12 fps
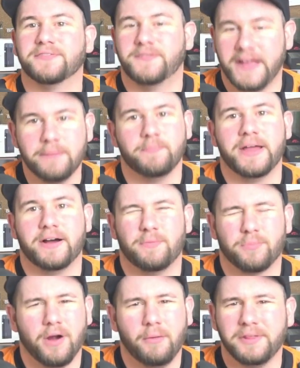vape
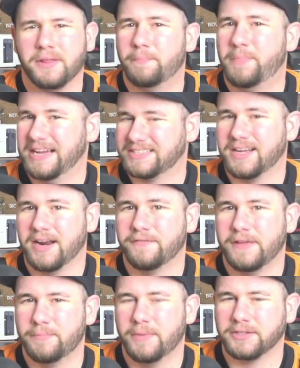mail. Probably the best kind of
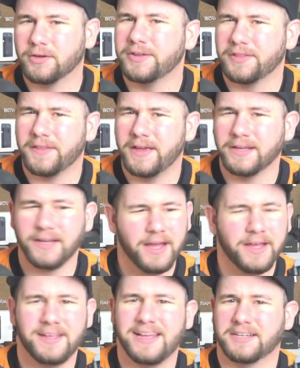vape mail, don't you think?
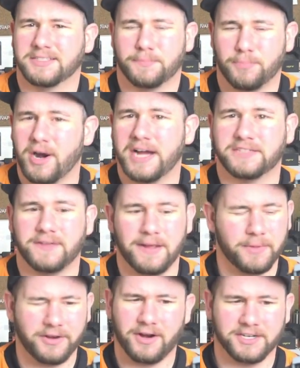You get a surprise vape
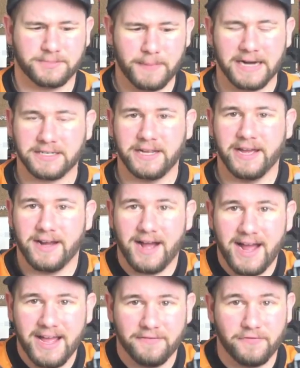mail, you're not expecting it.
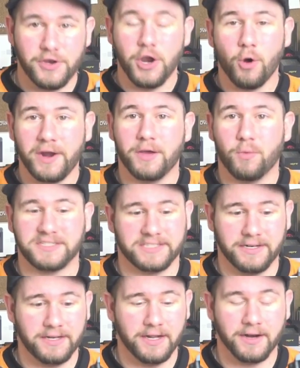I have no idea what's
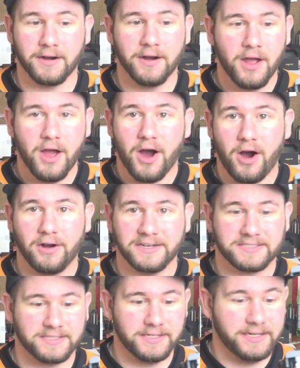in here.
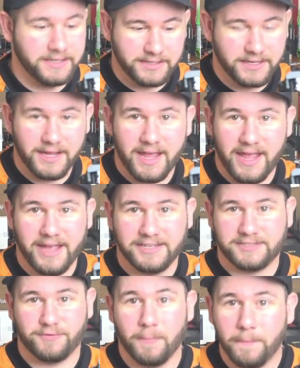Honestly,
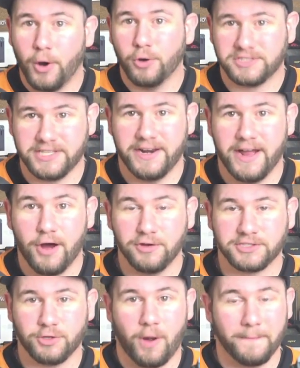it's from PostNL,
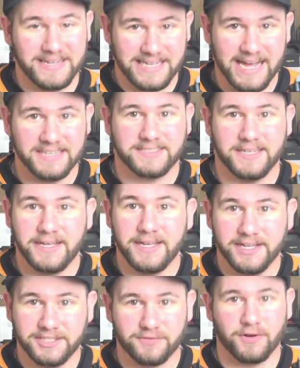so I'm guessing
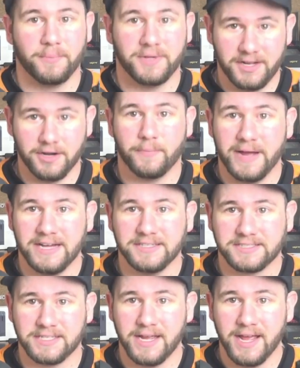it's from
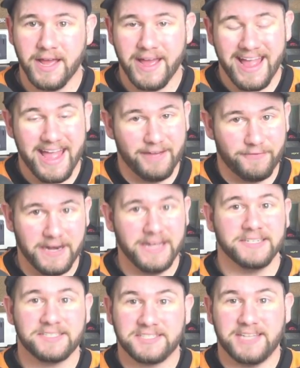GearBest. If it
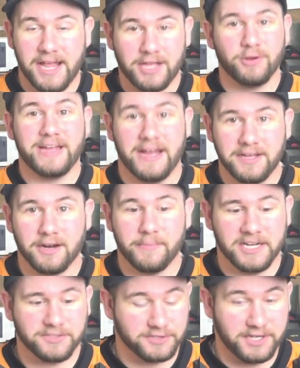is, thank you again,
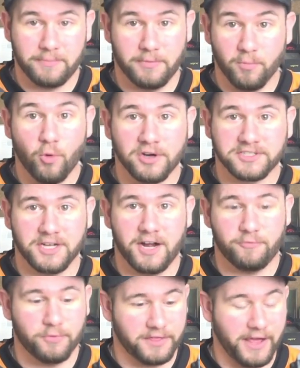GearBest, for sending me more
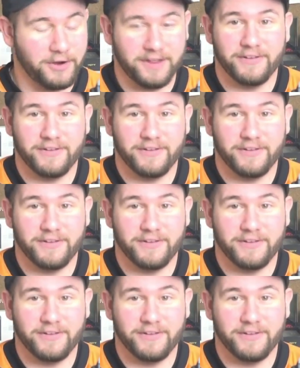stuff without